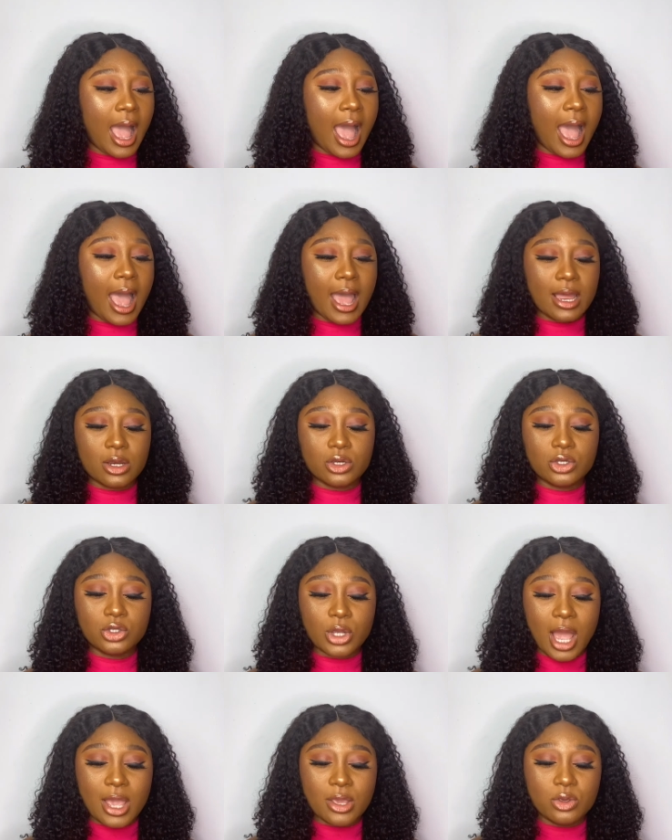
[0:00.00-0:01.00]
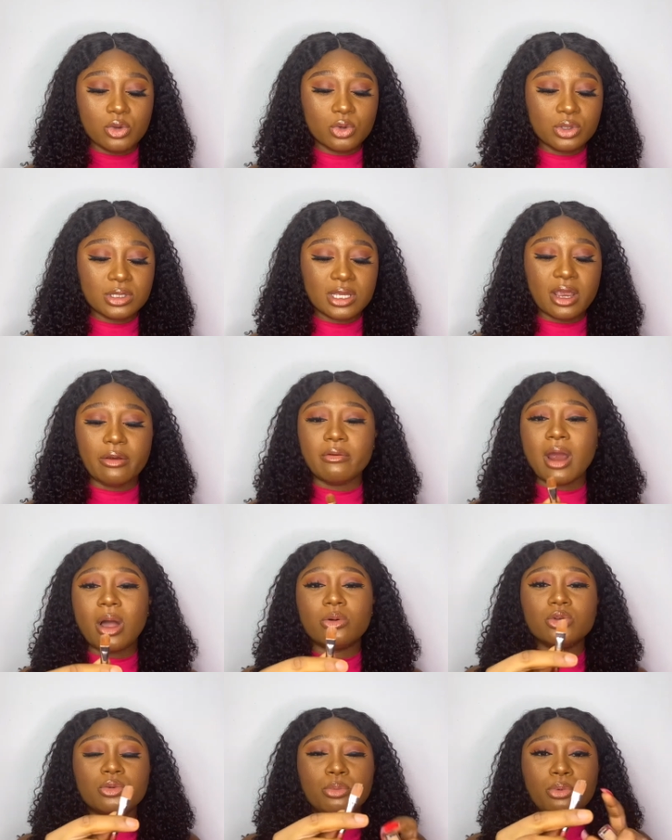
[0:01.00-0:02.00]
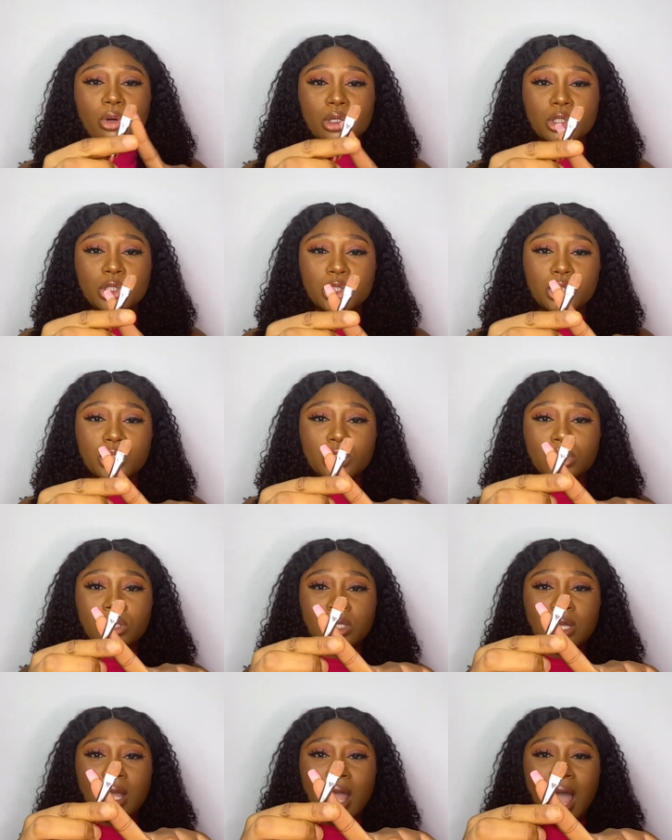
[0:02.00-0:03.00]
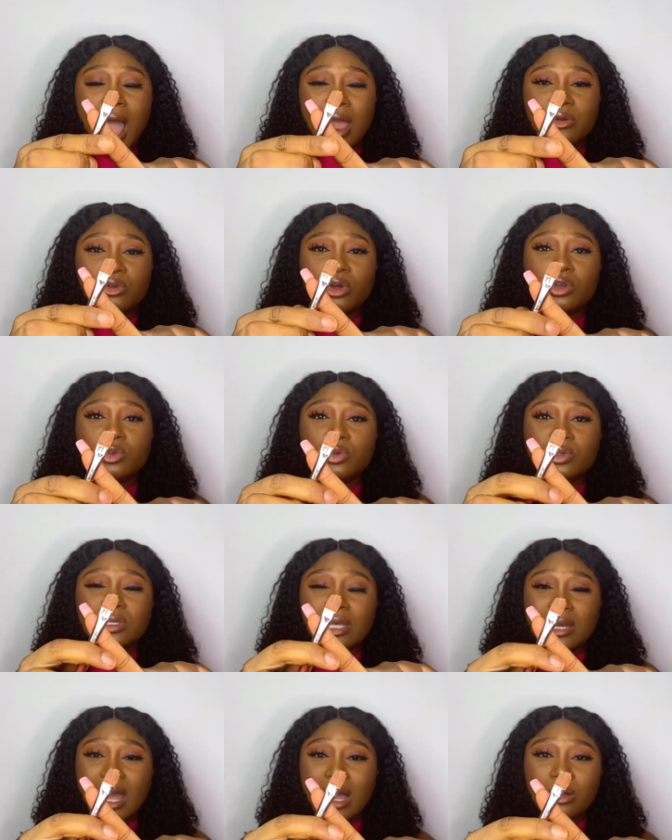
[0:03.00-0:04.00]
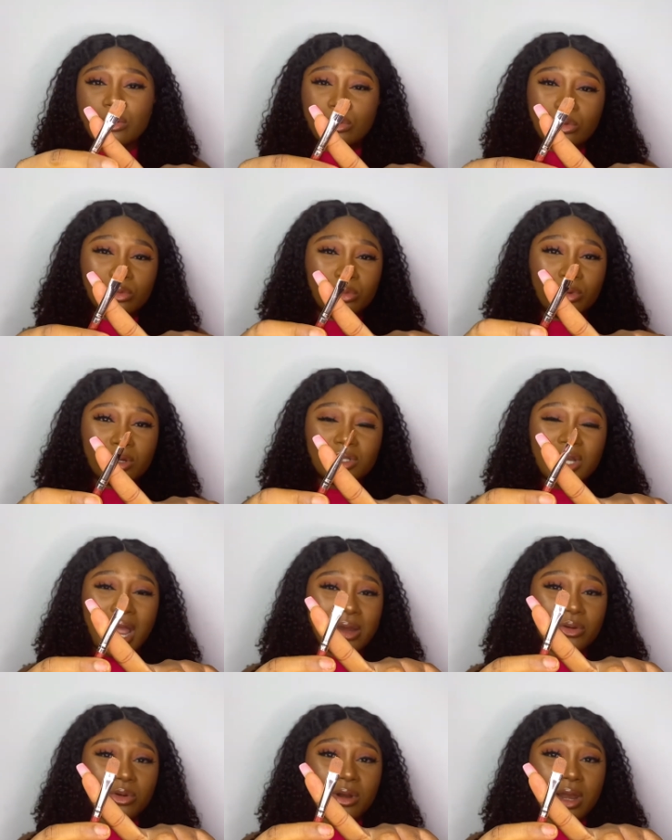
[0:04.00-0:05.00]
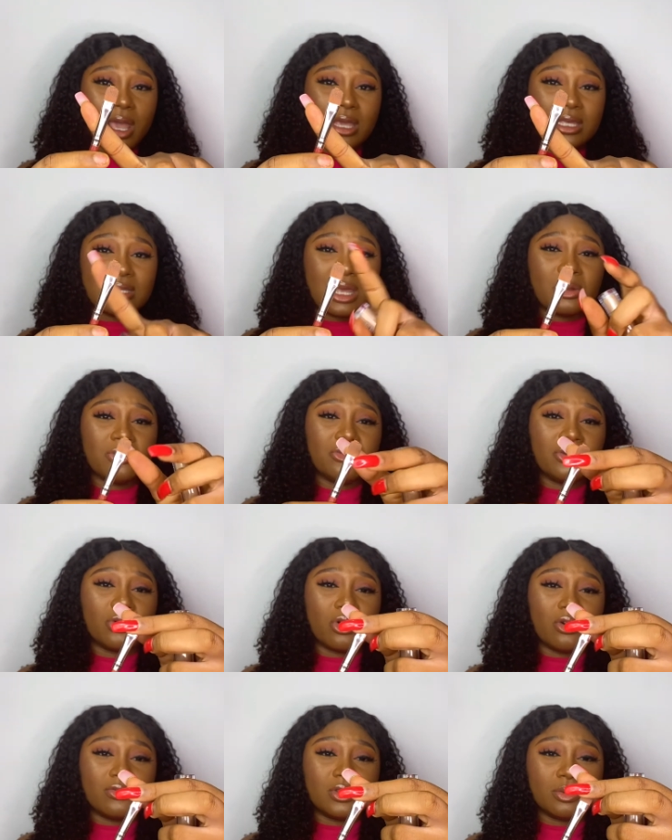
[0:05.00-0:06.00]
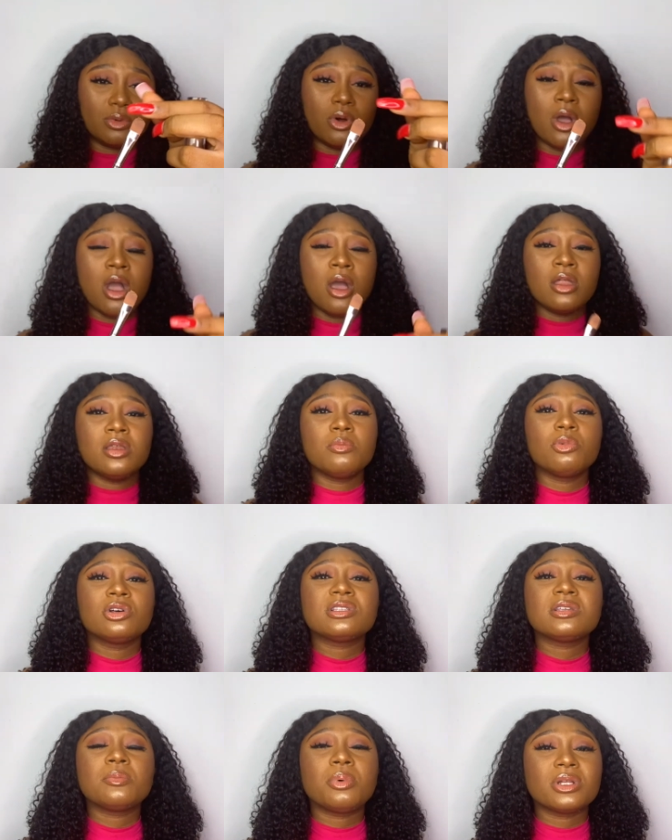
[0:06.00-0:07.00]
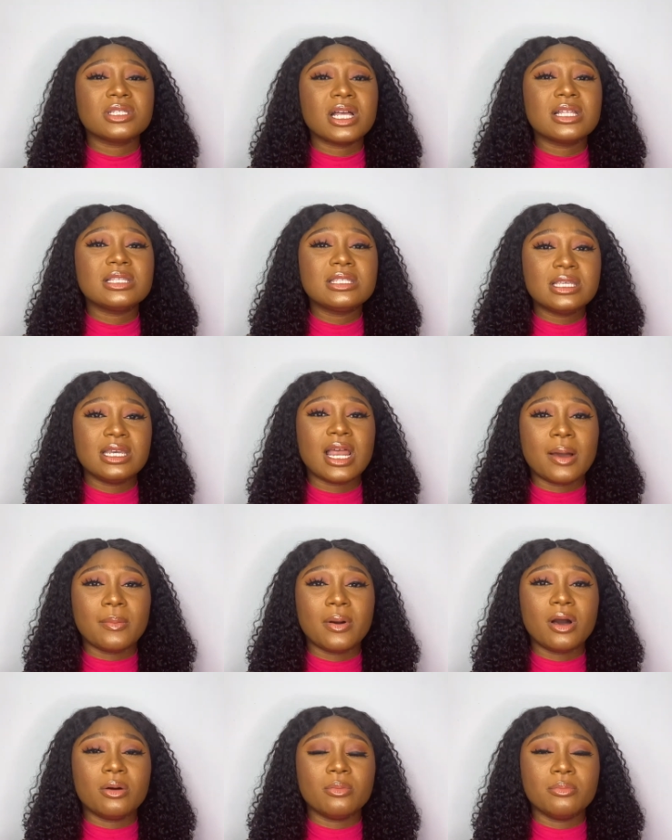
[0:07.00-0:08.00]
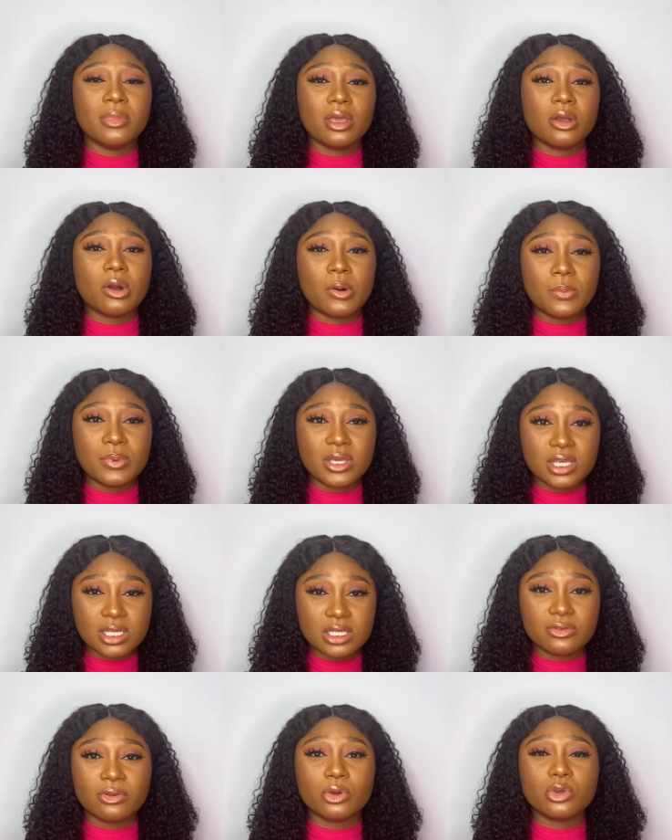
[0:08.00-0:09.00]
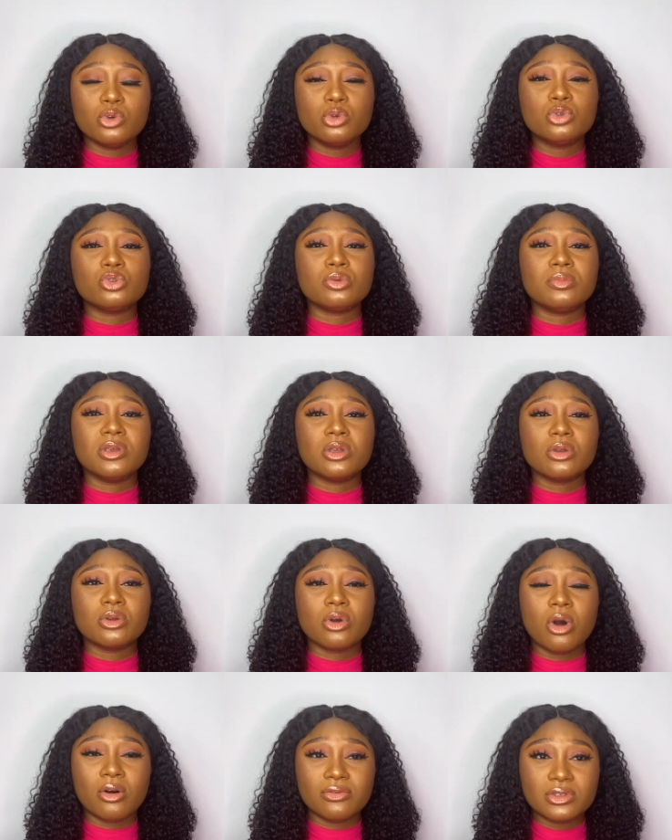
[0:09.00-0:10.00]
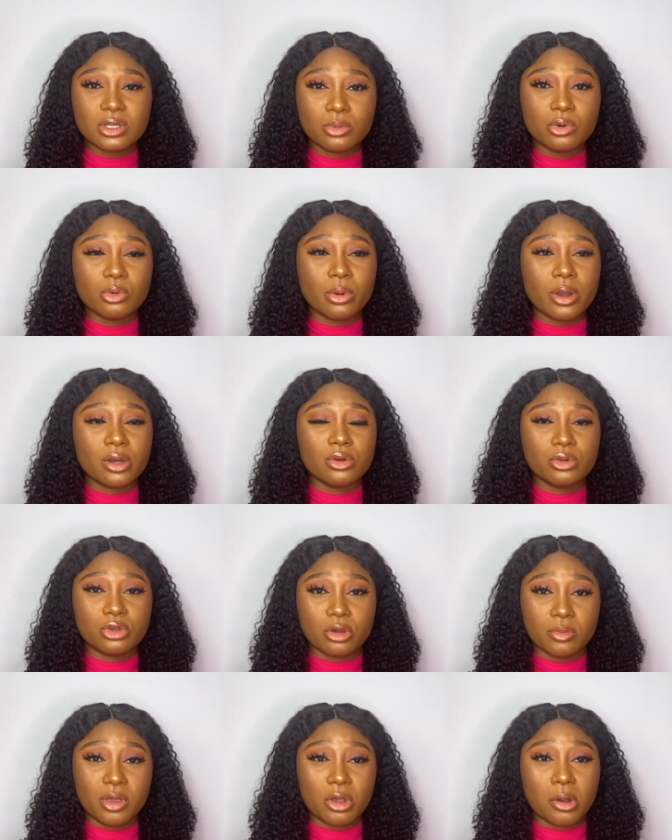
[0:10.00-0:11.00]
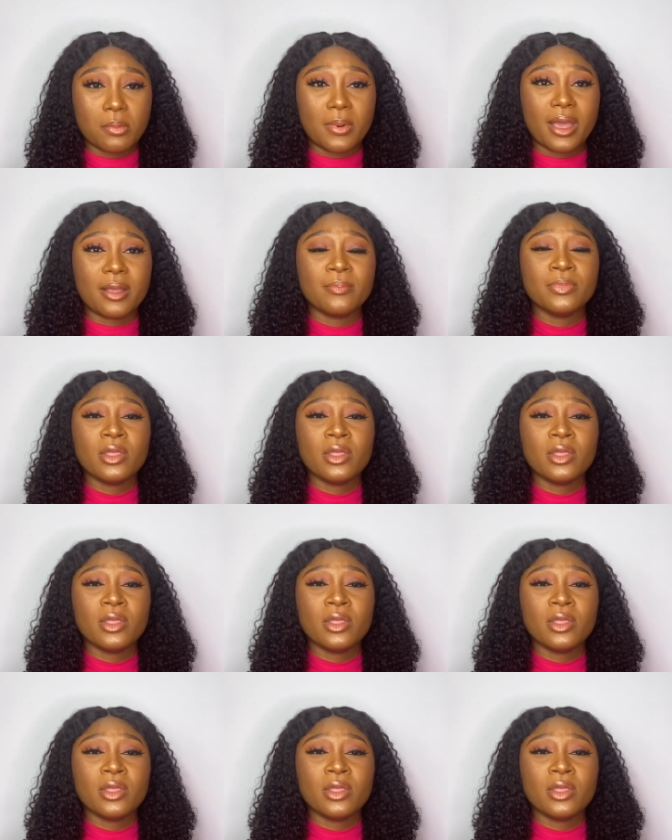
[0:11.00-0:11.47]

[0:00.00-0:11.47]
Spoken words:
and I use a round brush. I do not use an angled brush. I don't like it, I don't feel comfortable. The most important thing about makeup is for you to be comfortable when doing your makeup. Like,